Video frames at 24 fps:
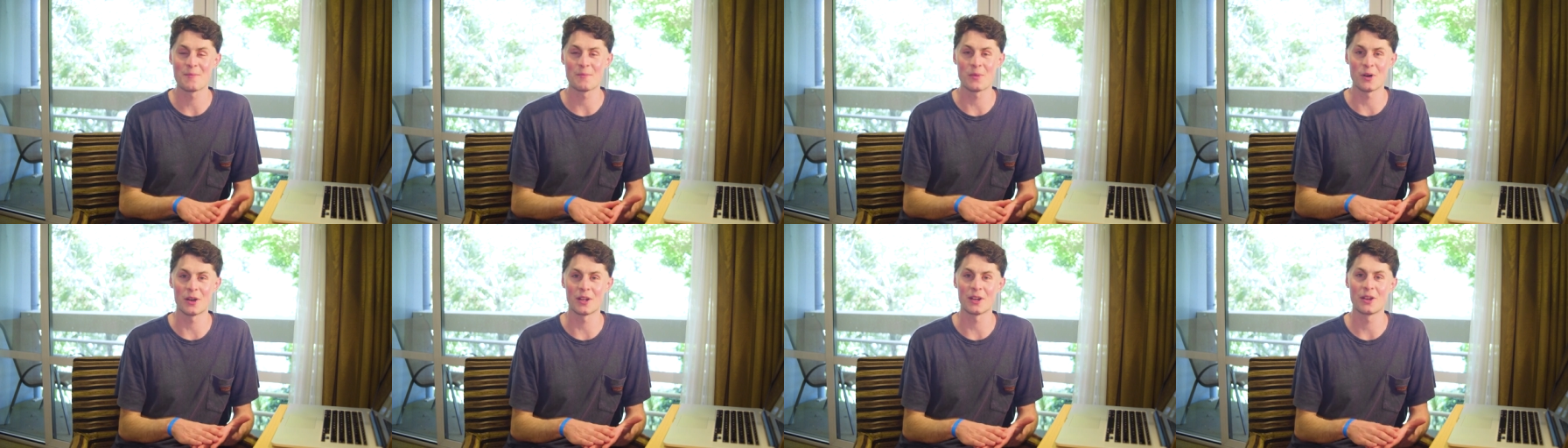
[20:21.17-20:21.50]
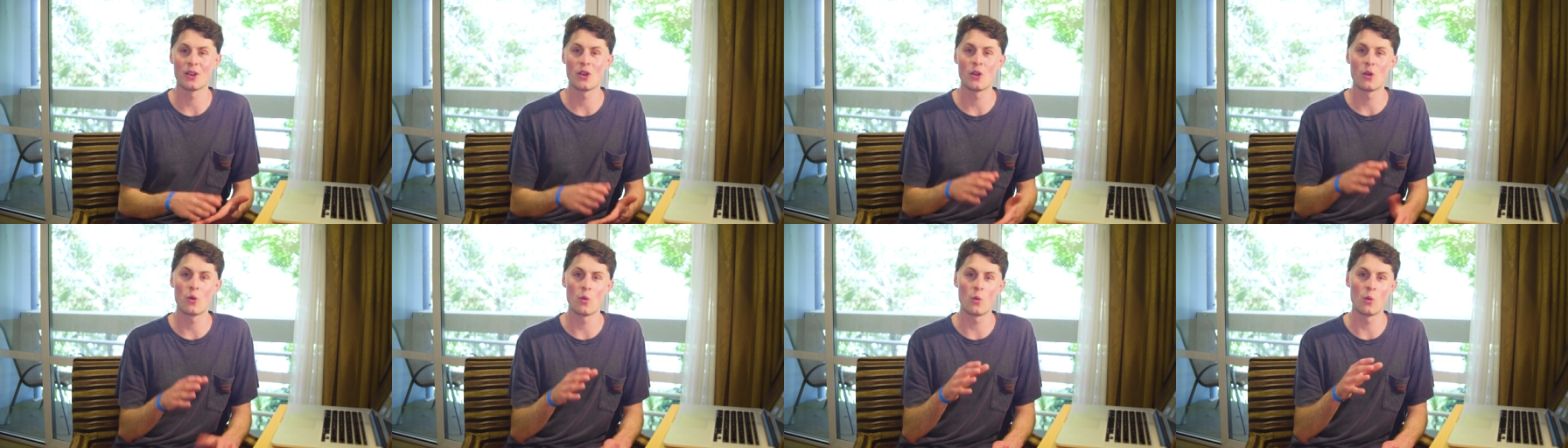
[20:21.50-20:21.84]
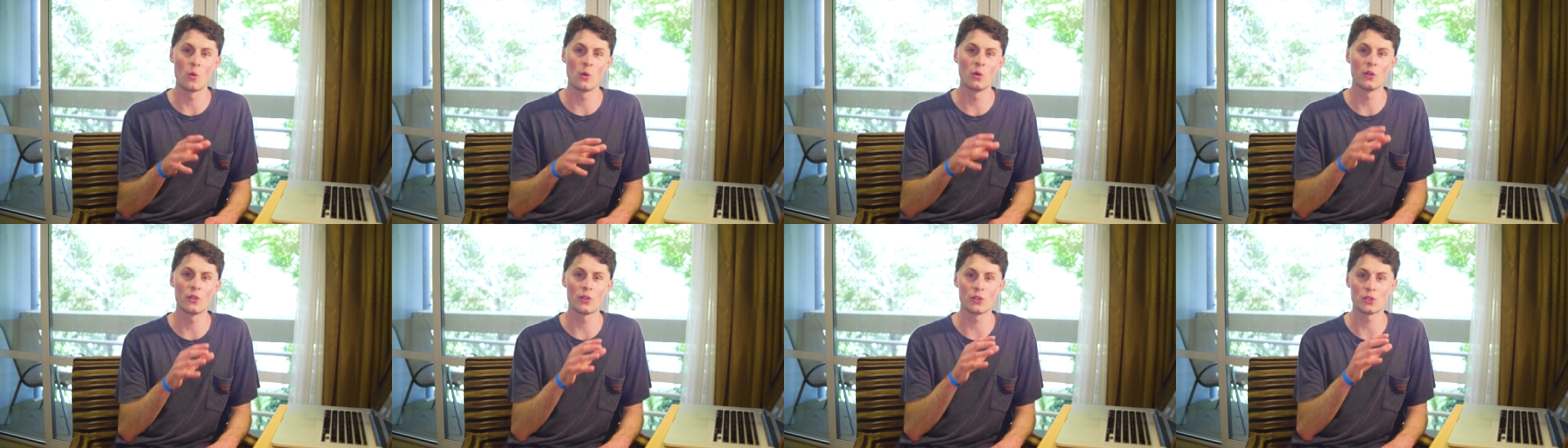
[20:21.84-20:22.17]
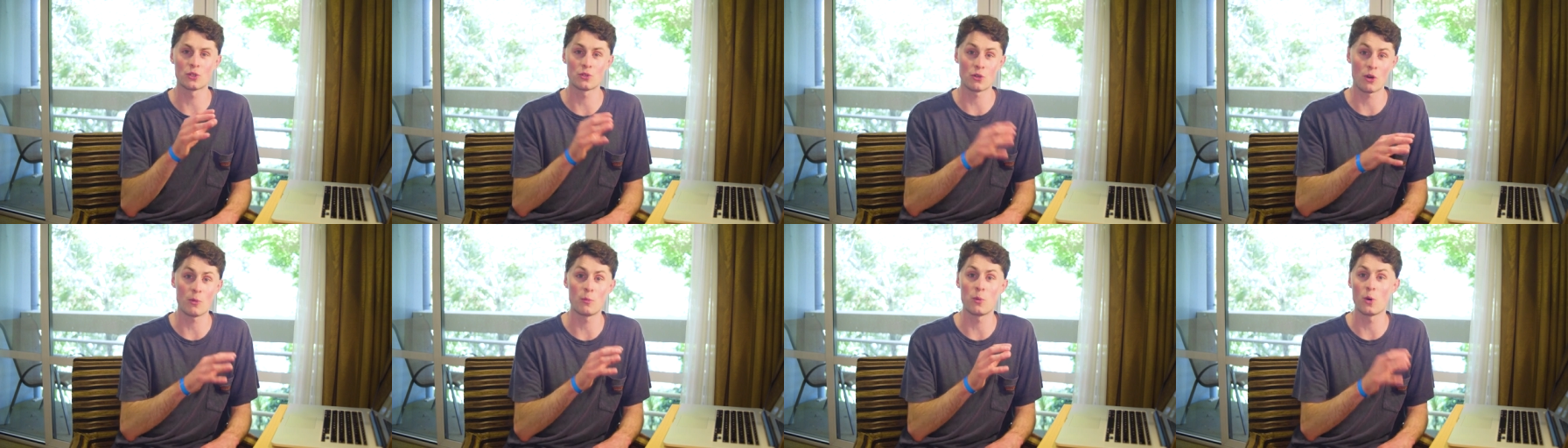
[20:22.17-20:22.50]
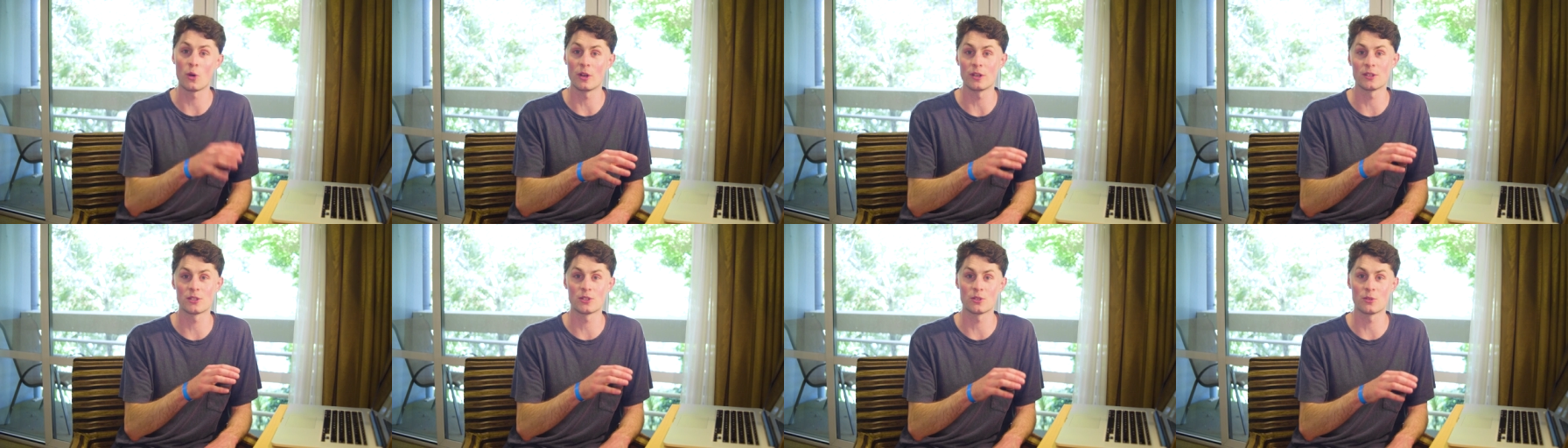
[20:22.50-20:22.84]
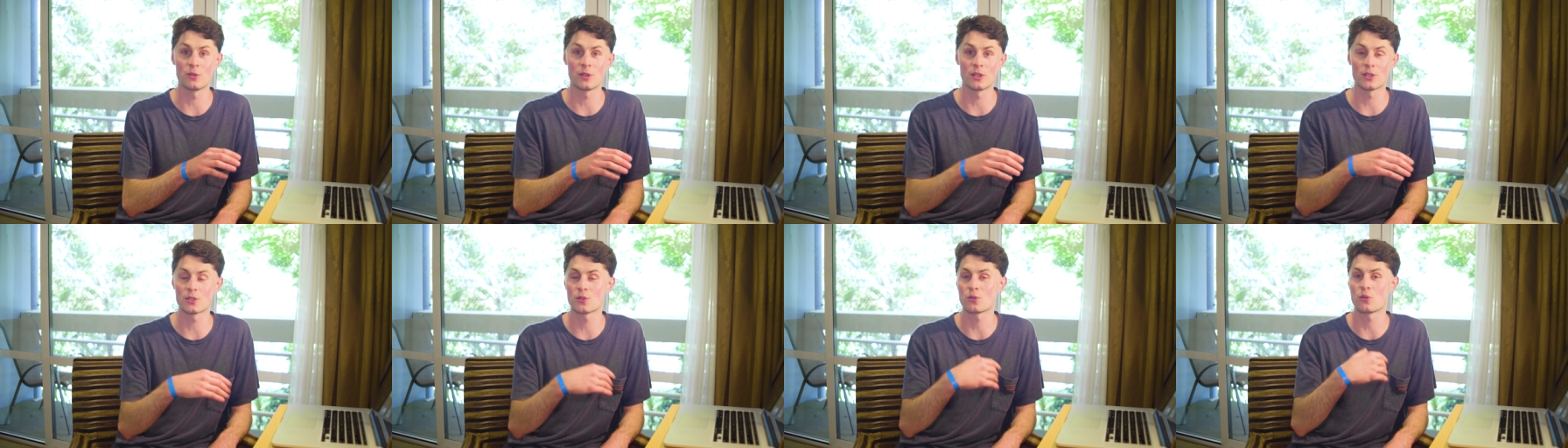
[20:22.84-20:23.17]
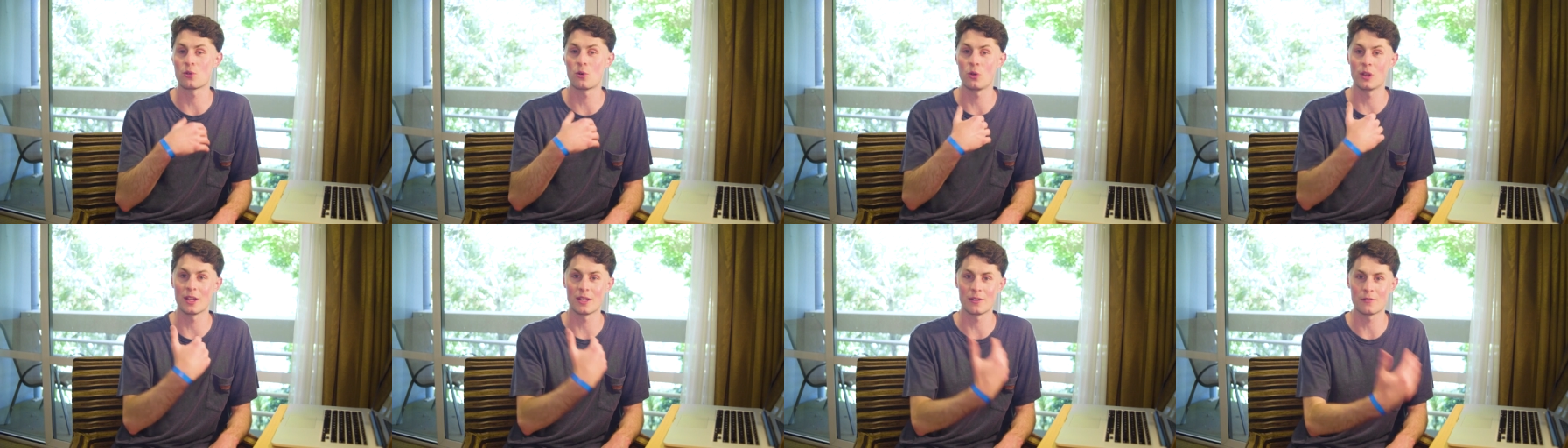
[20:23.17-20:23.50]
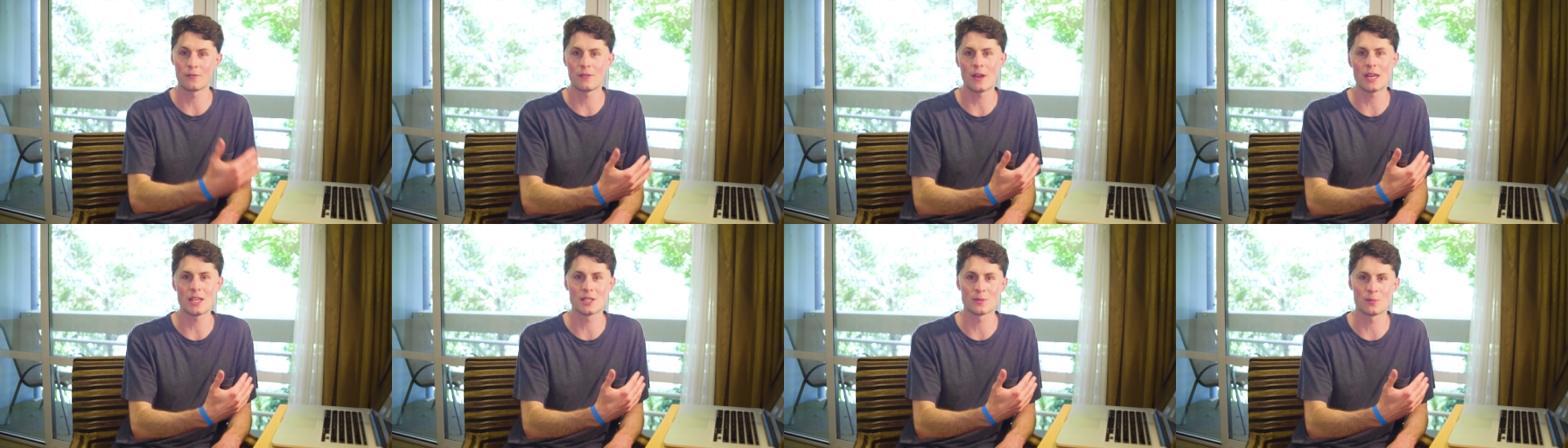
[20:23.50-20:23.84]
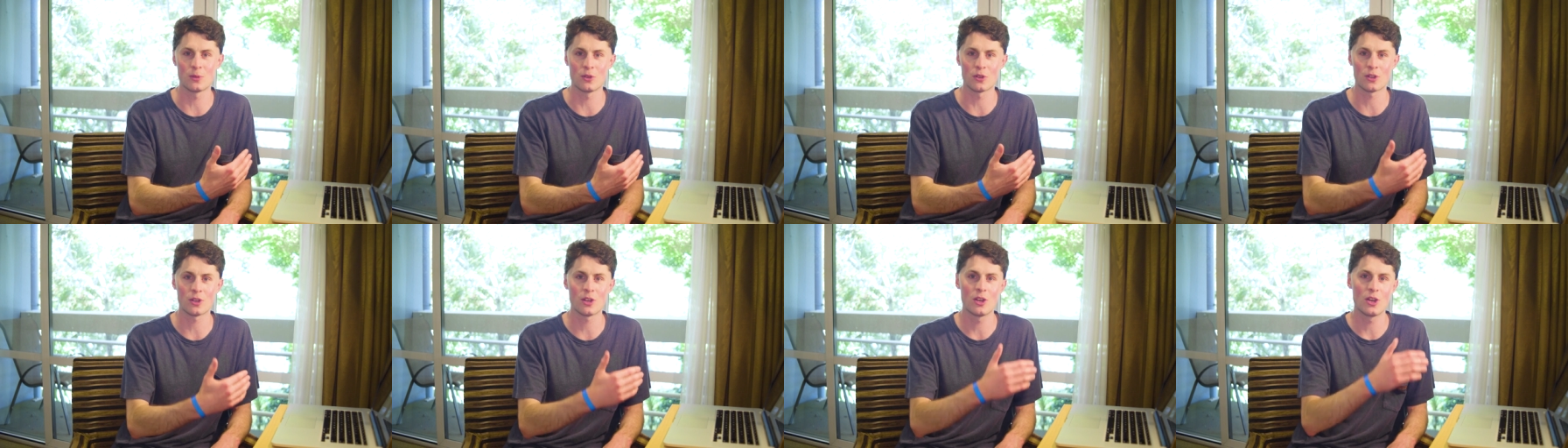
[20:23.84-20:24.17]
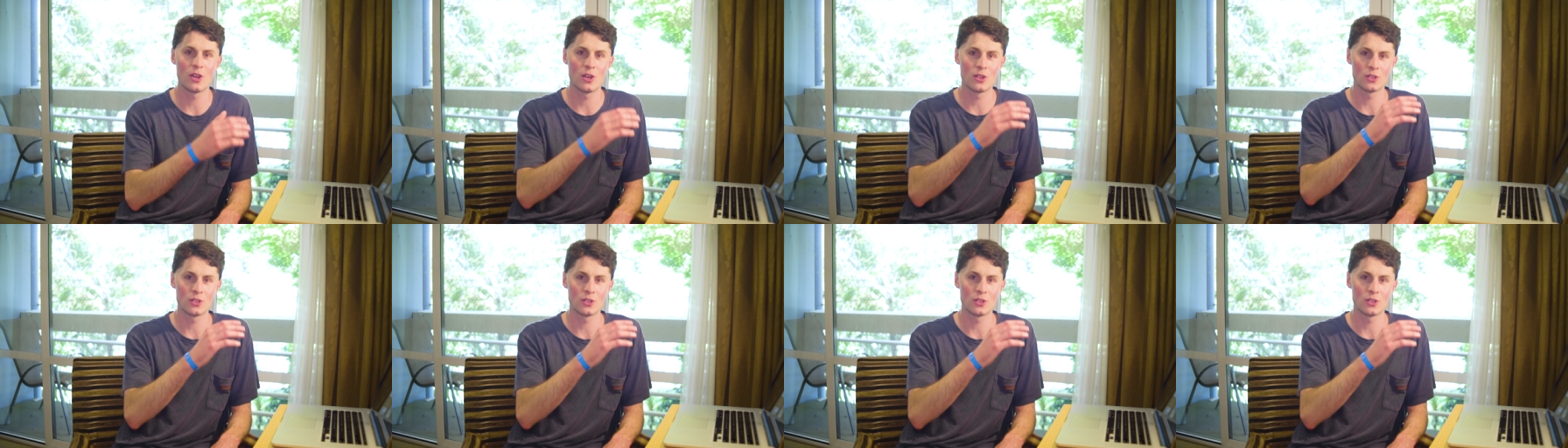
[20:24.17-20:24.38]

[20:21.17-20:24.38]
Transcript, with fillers: but all that Droppoint is doing is crawling Facebook